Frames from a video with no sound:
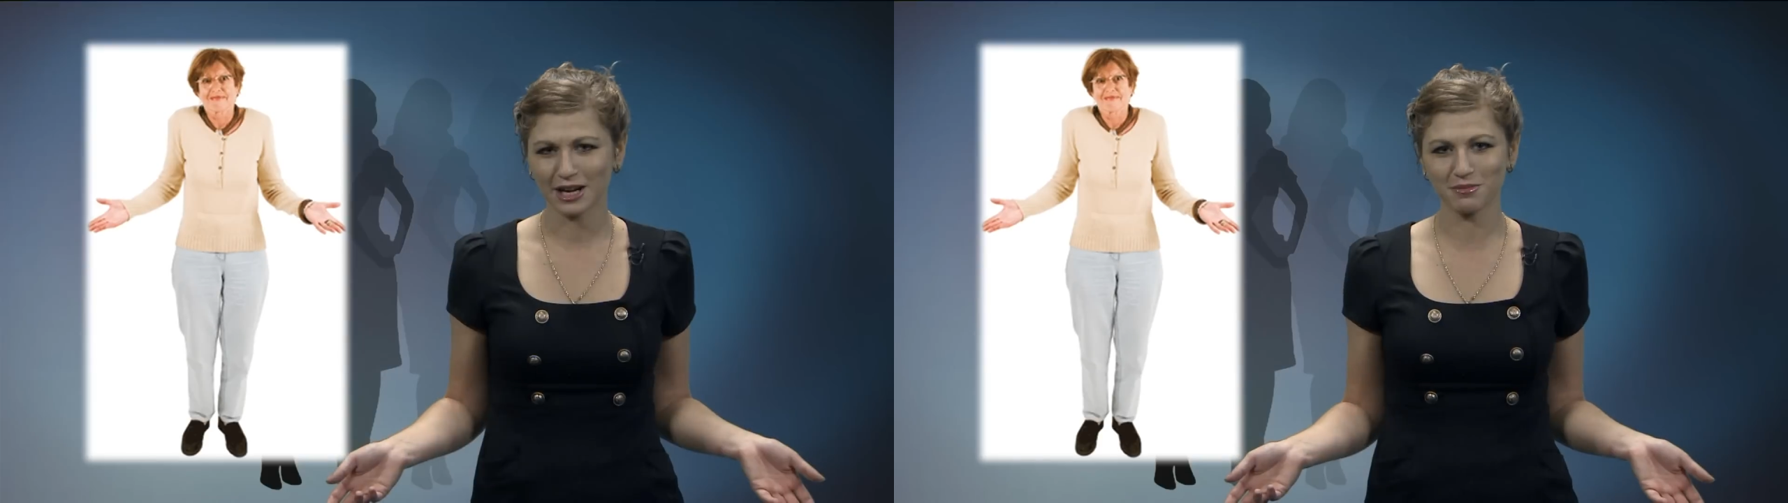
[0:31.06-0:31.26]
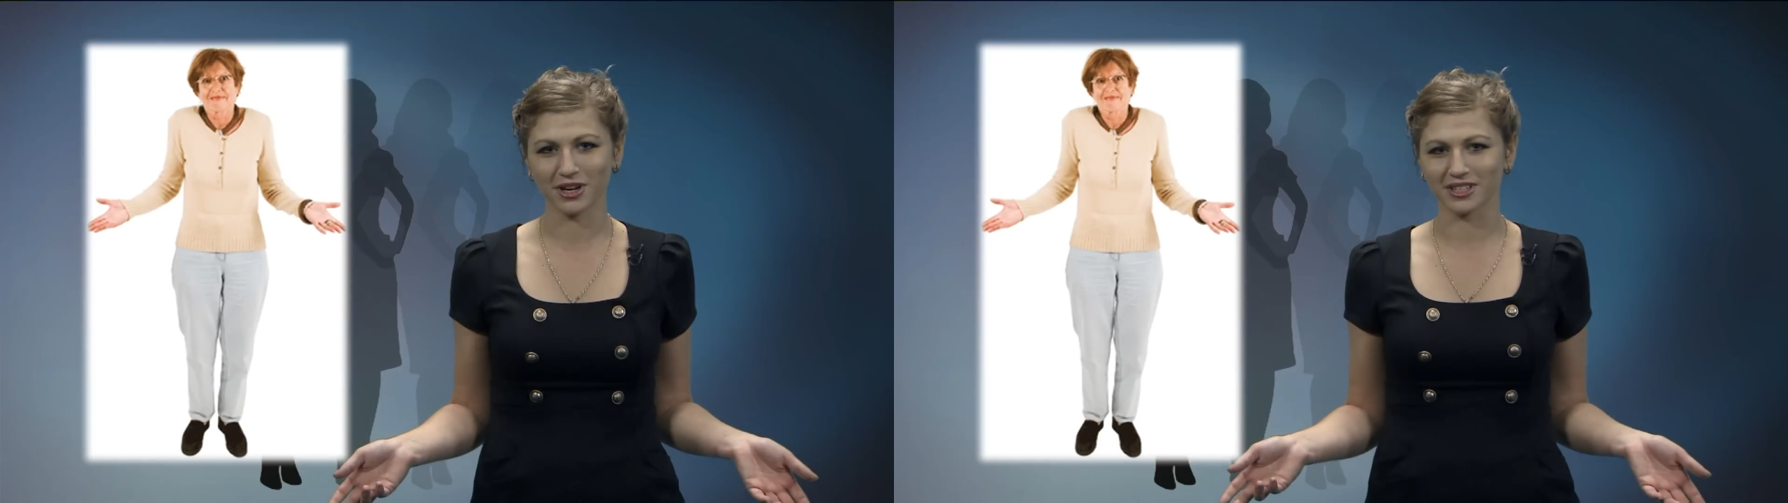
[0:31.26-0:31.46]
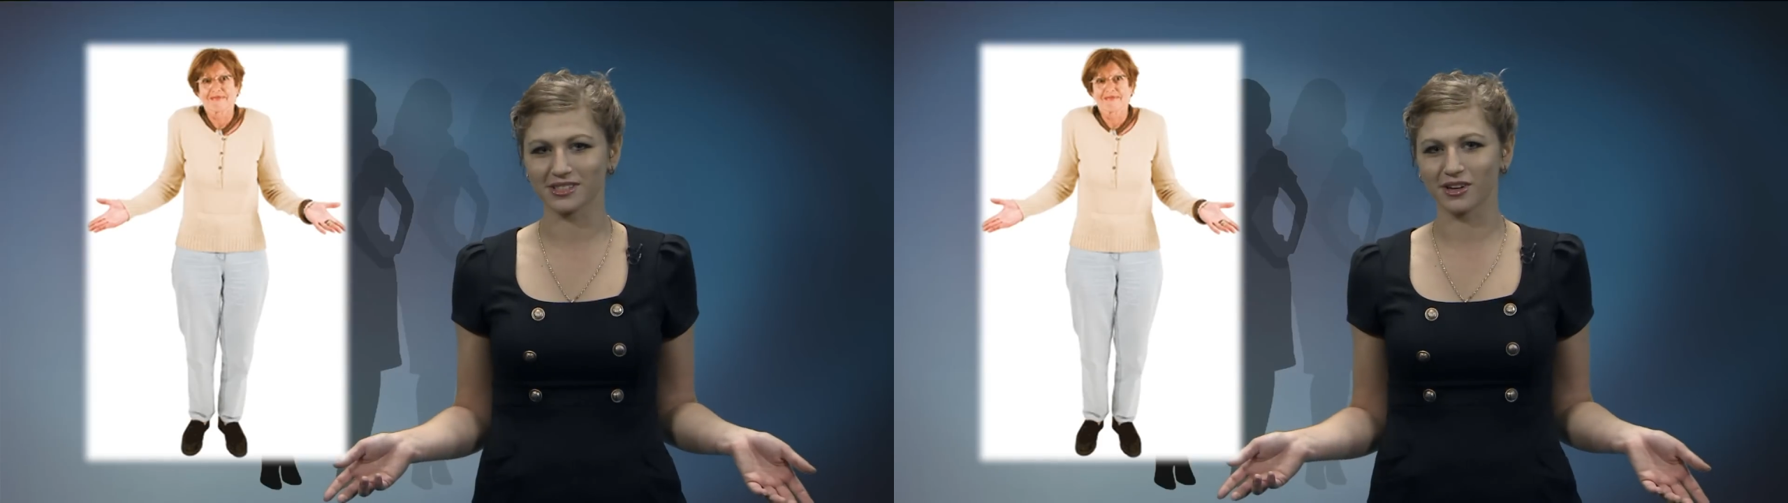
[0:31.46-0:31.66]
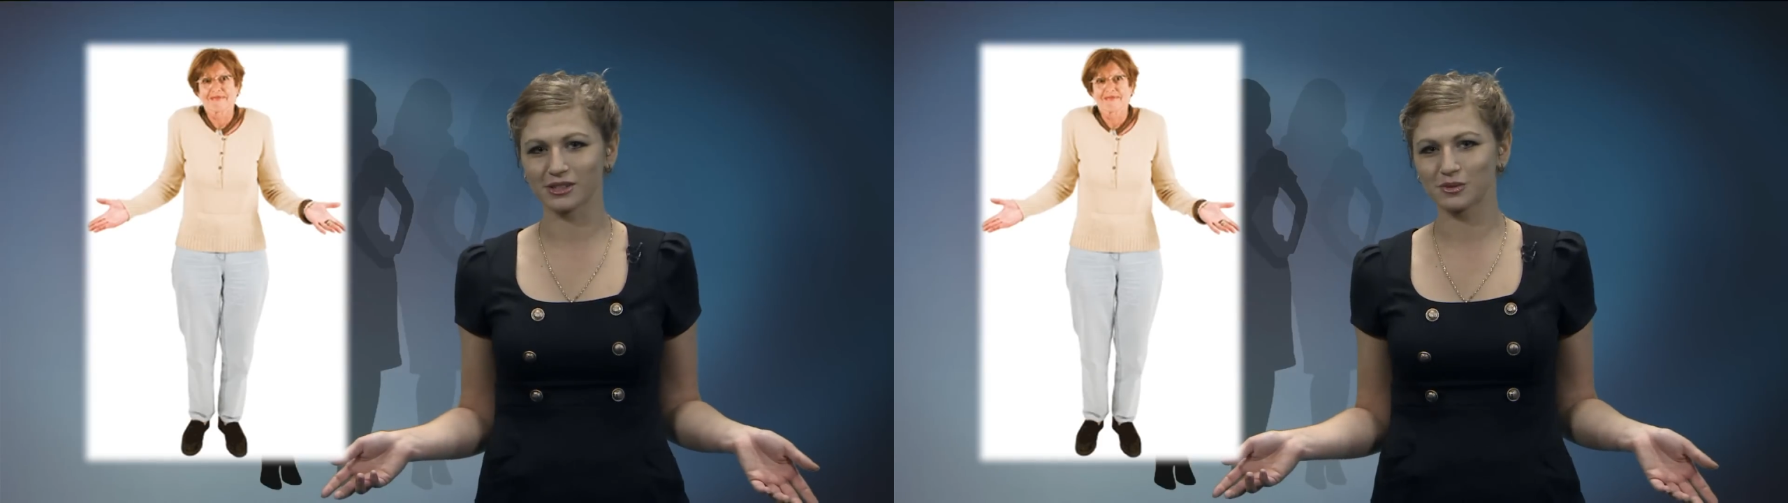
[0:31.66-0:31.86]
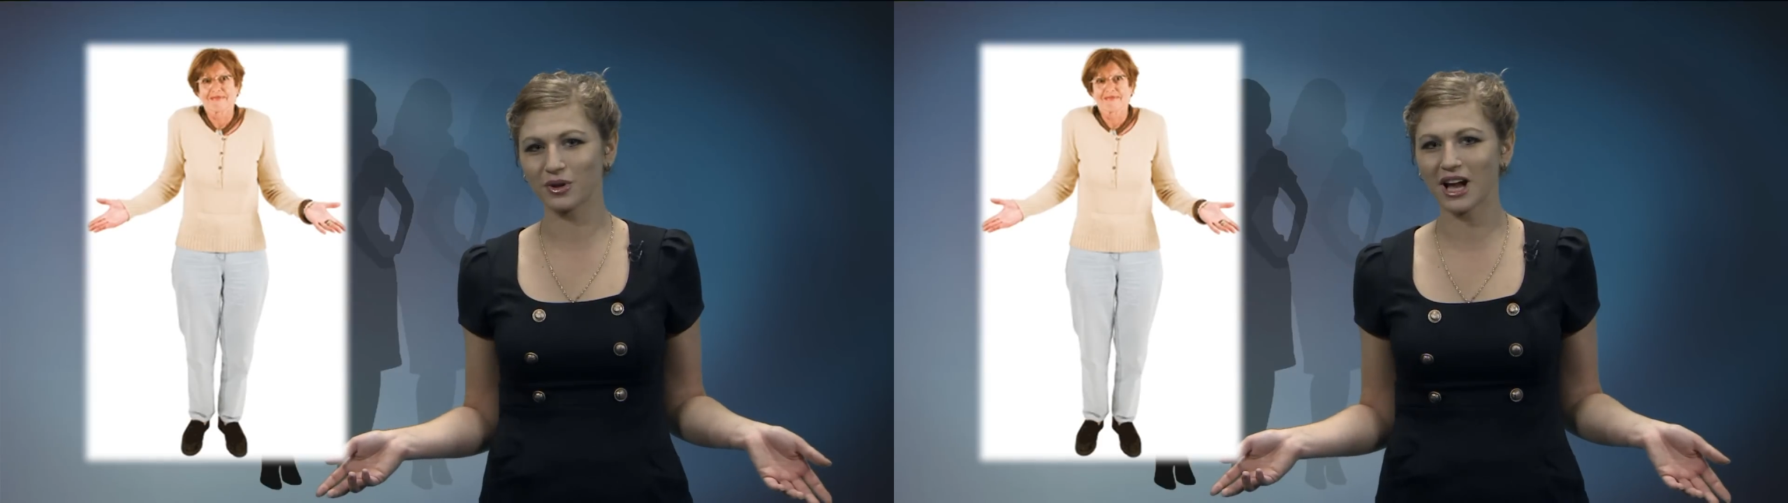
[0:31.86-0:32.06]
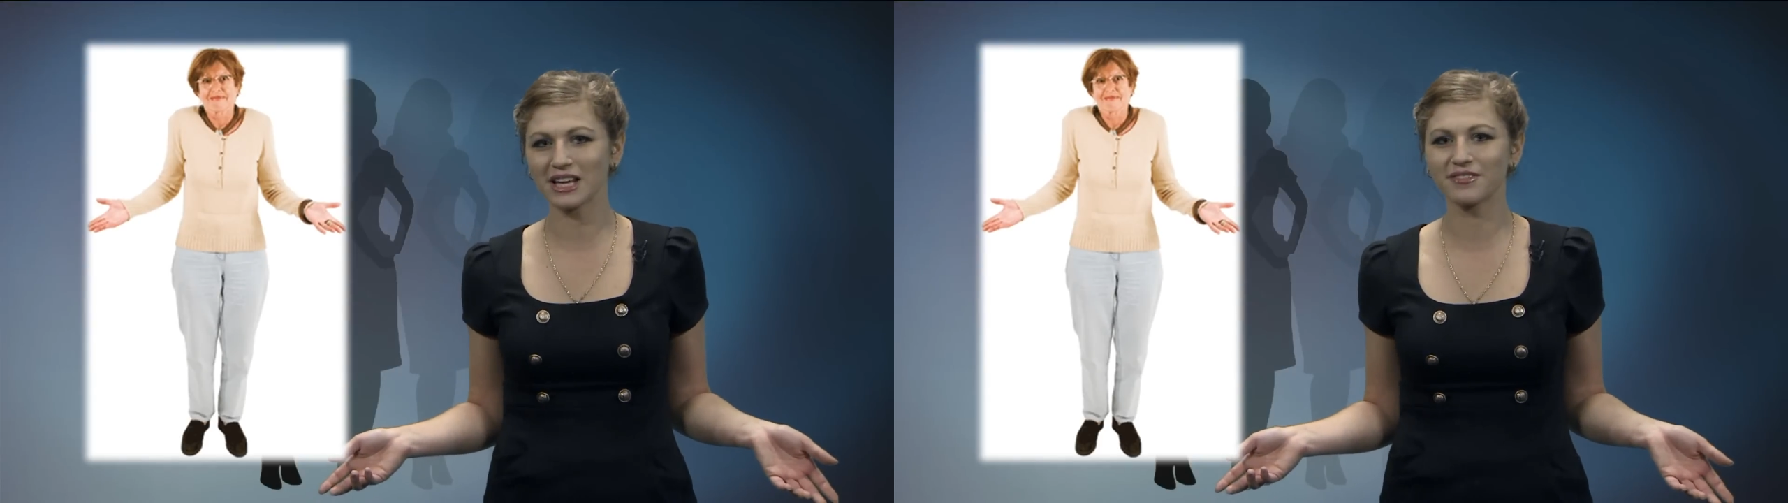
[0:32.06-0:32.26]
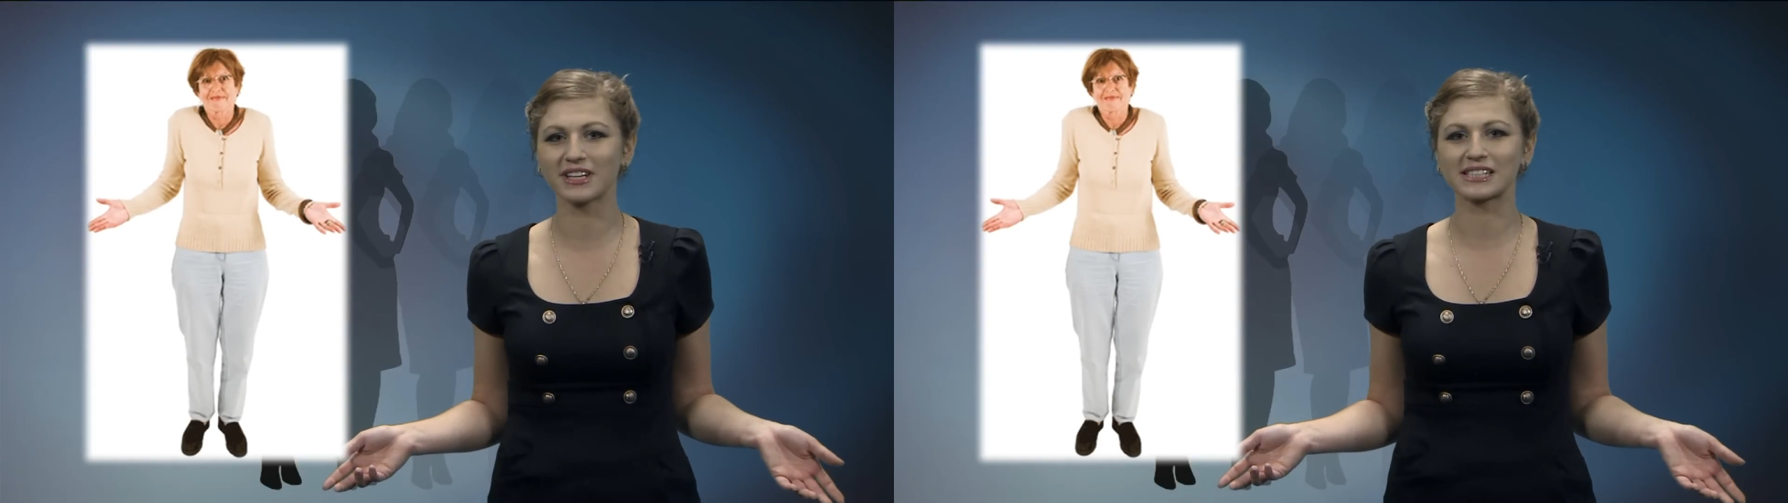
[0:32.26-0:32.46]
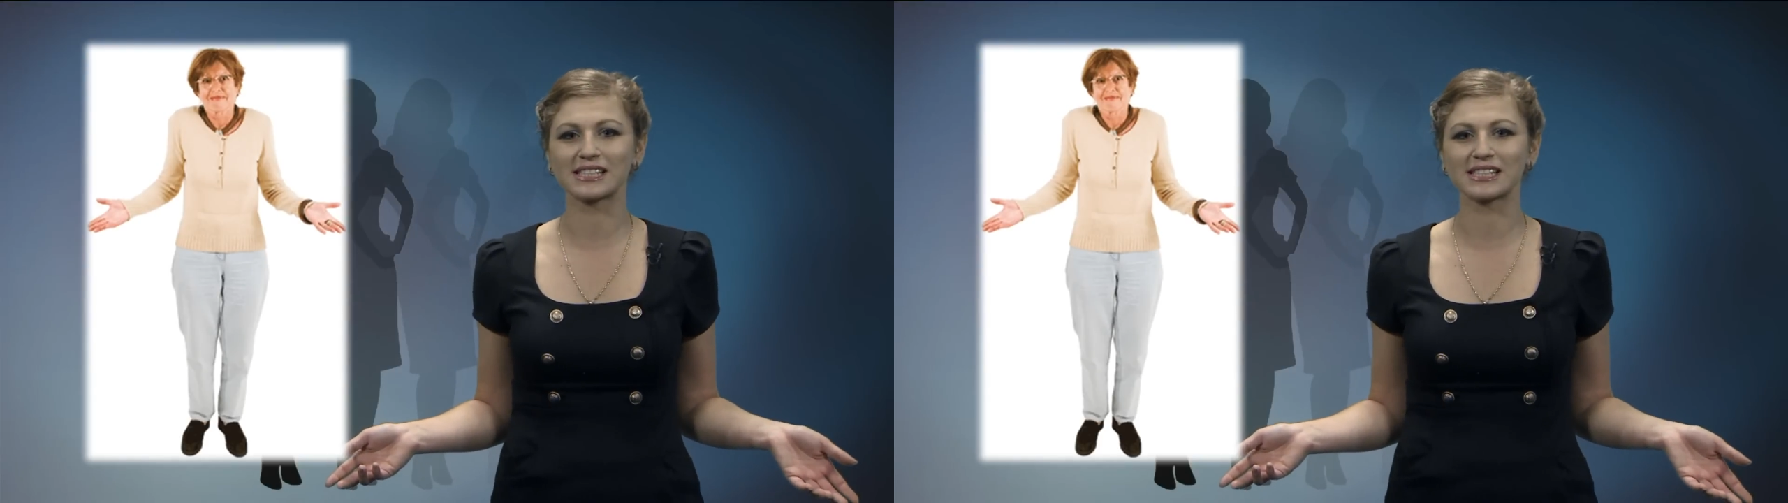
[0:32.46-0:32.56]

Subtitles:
Come on, adults, what kind of an